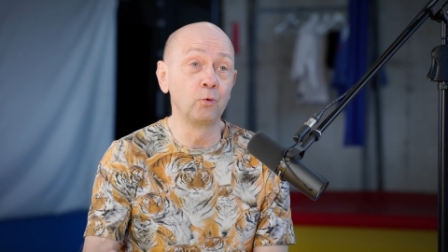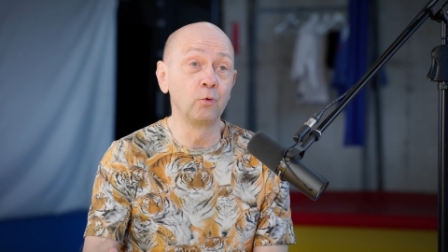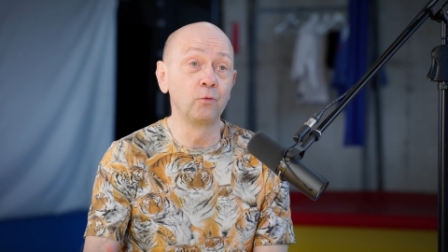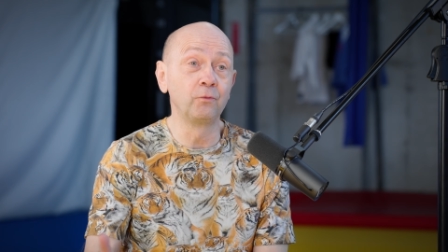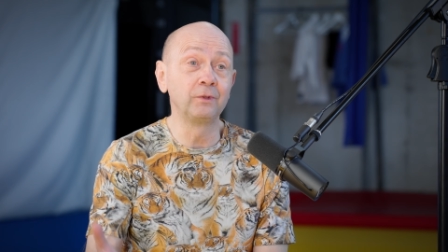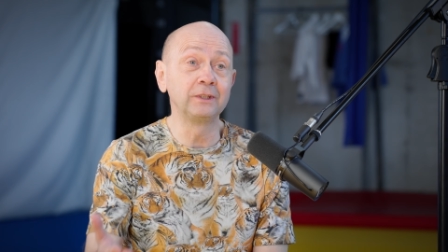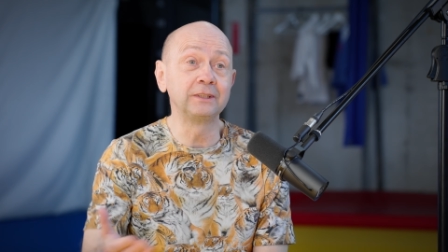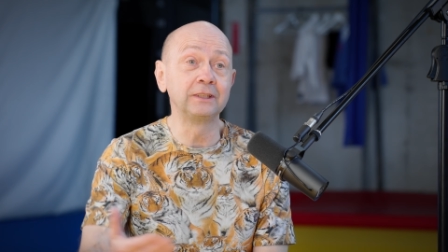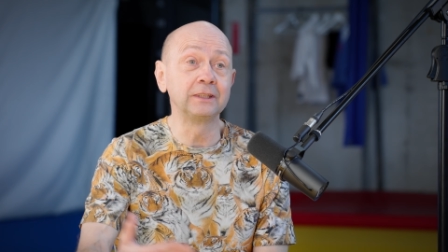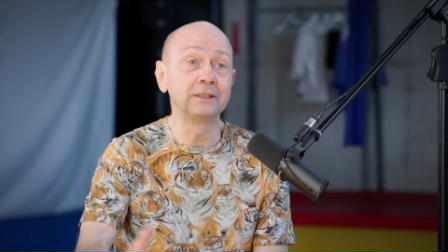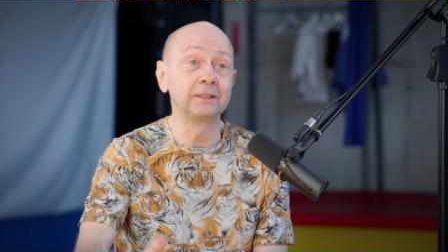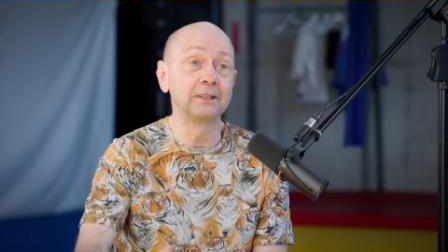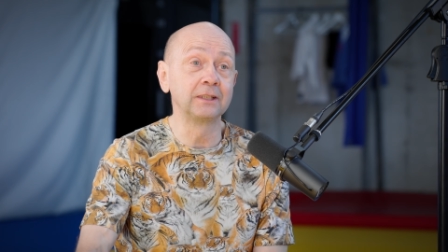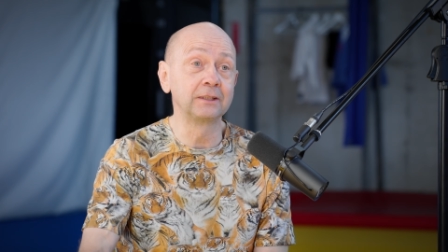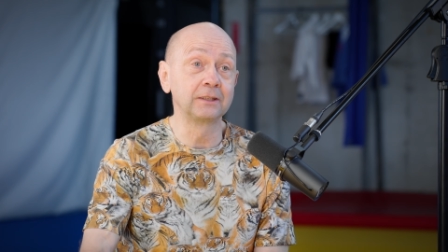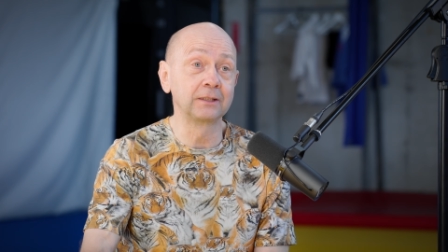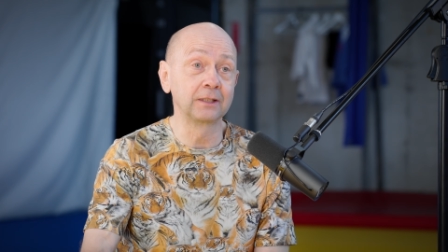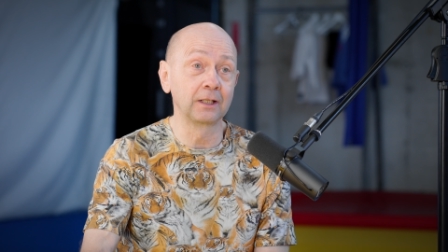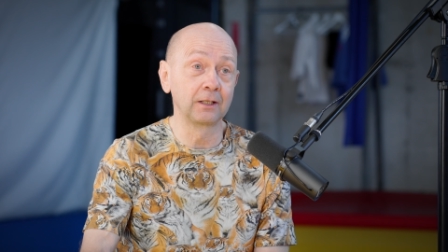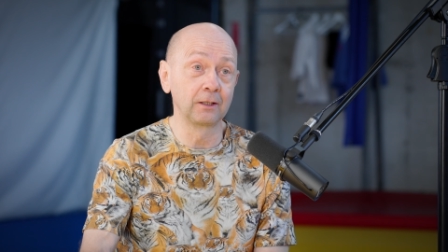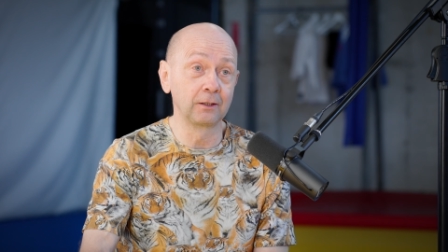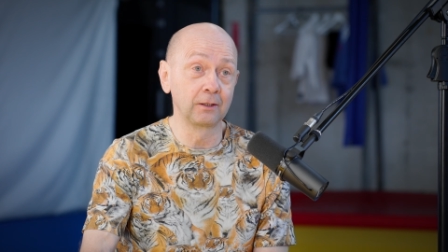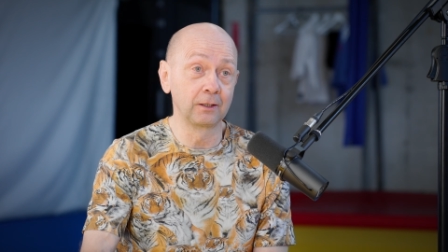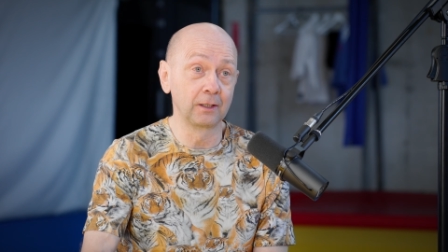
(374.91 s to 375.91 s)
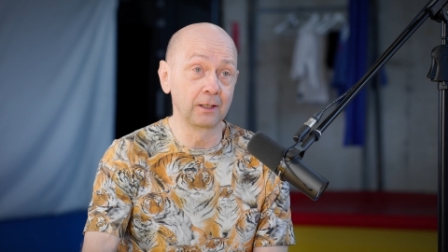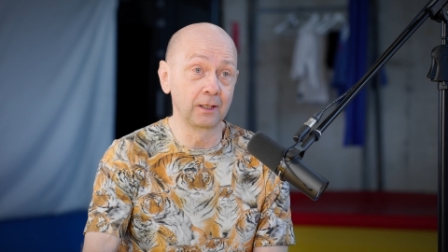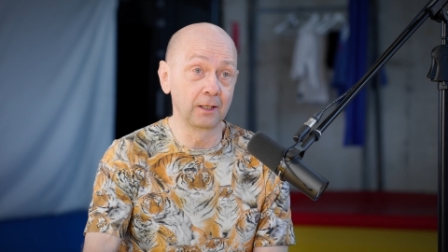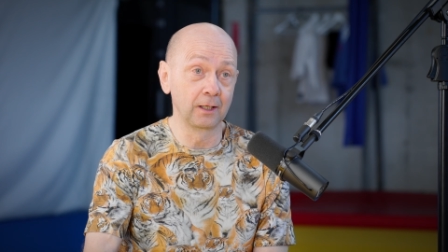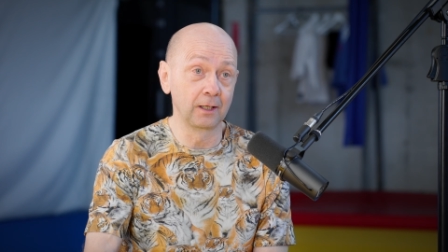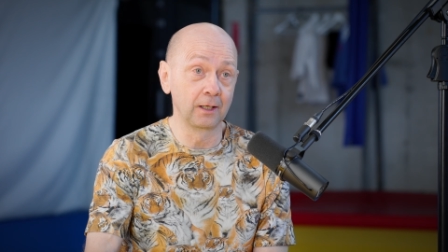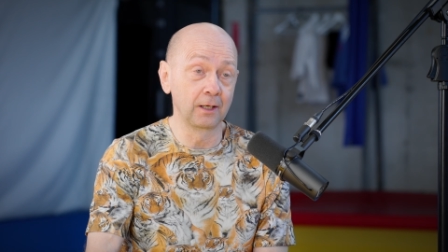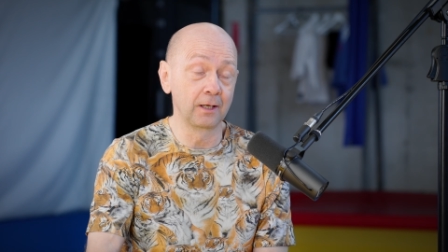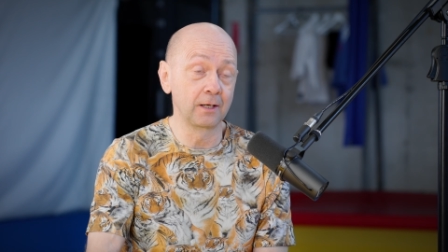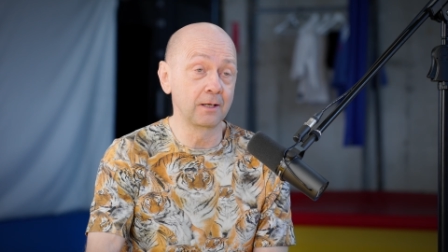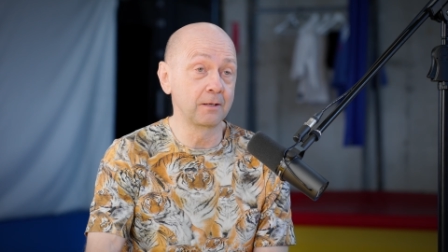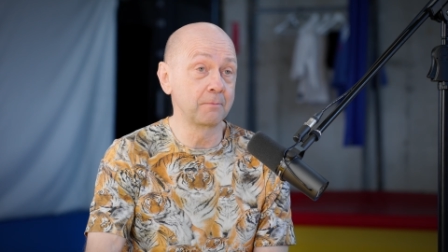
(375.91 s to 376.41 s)
who visited
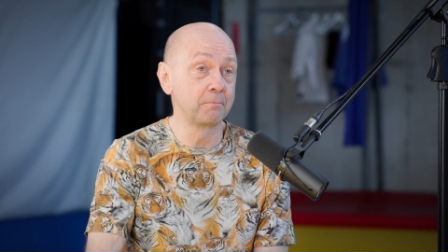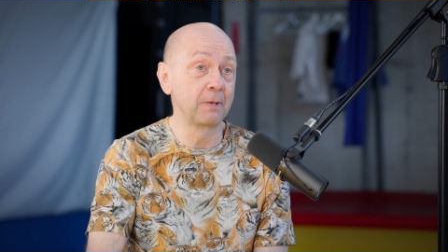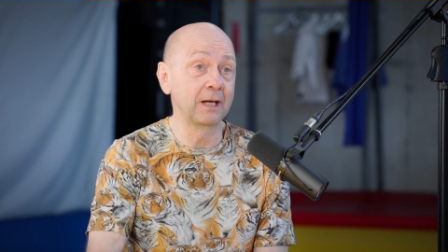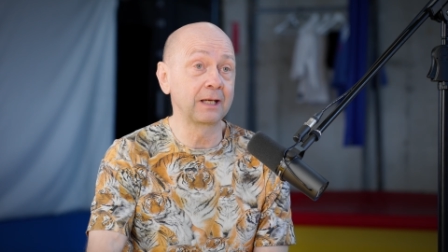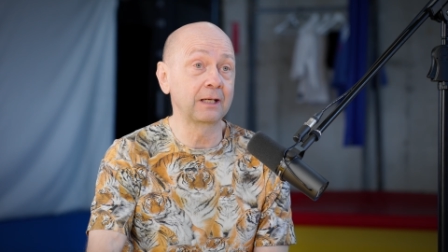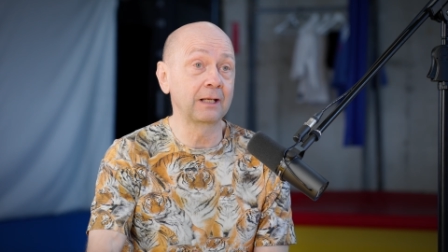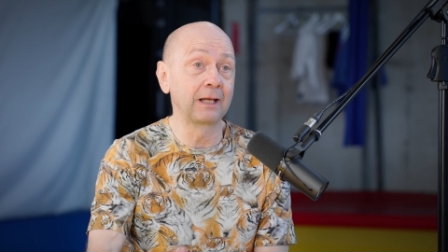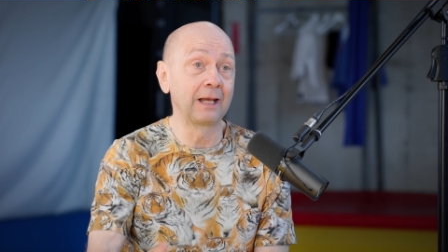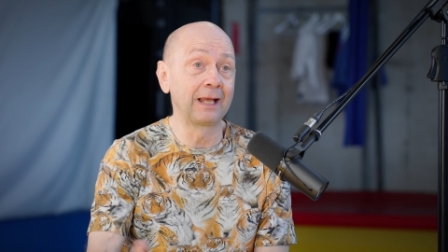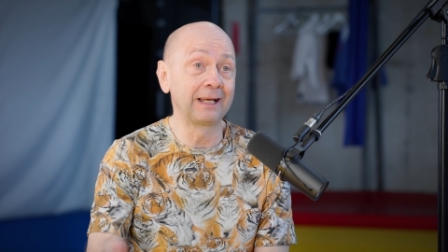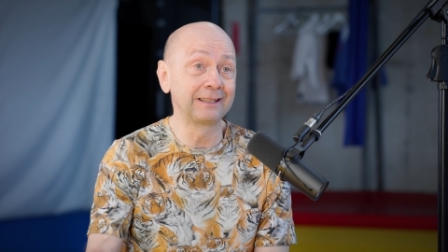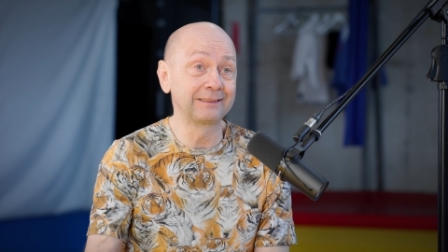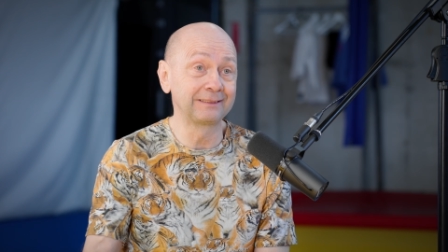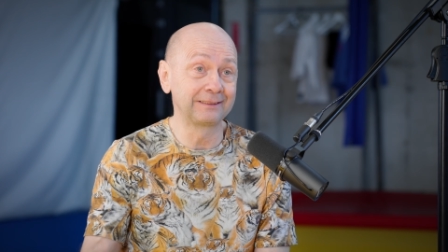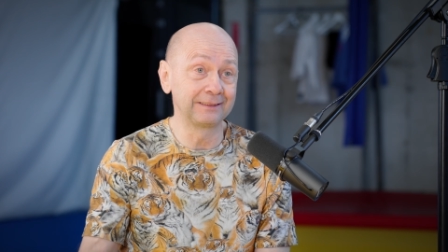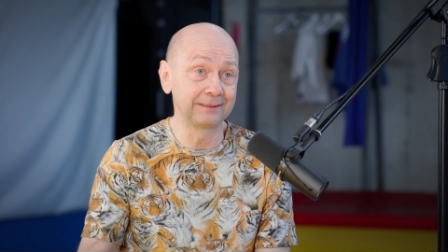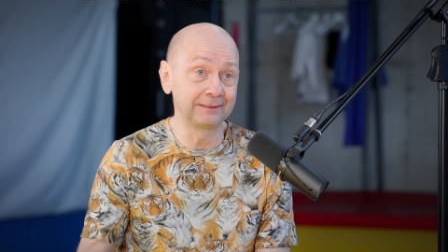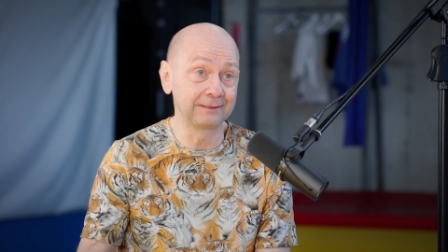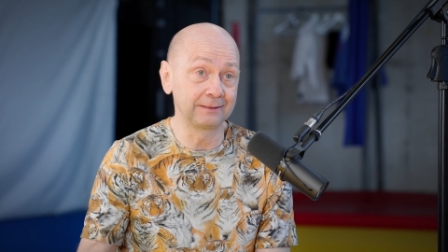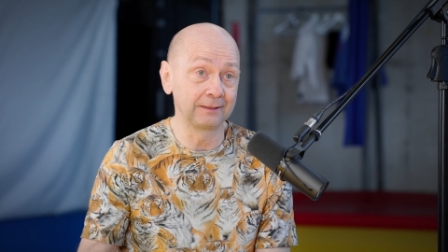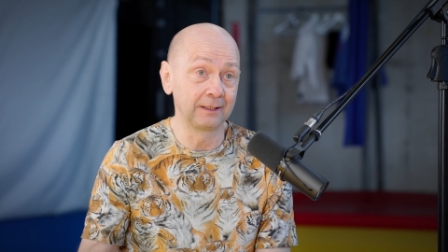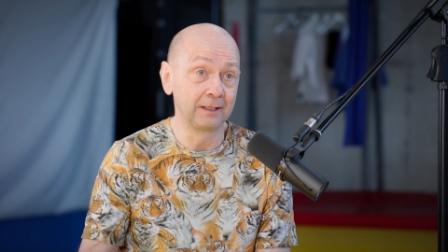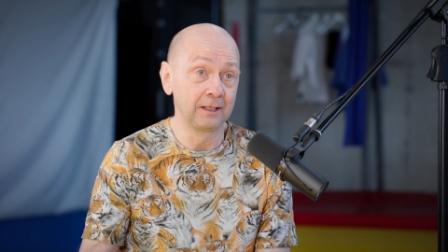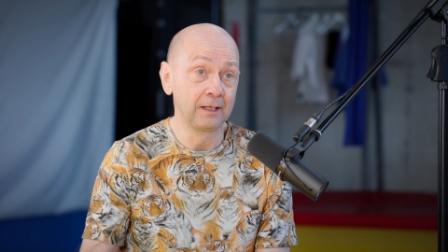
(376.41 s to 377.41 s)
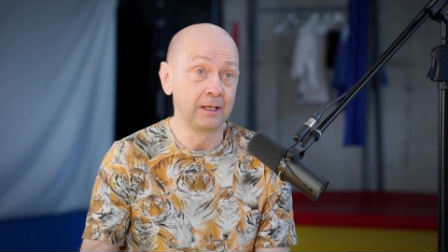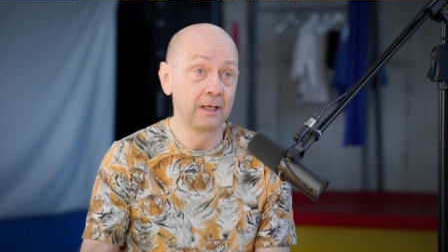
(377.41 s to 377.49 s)
uh, my classes,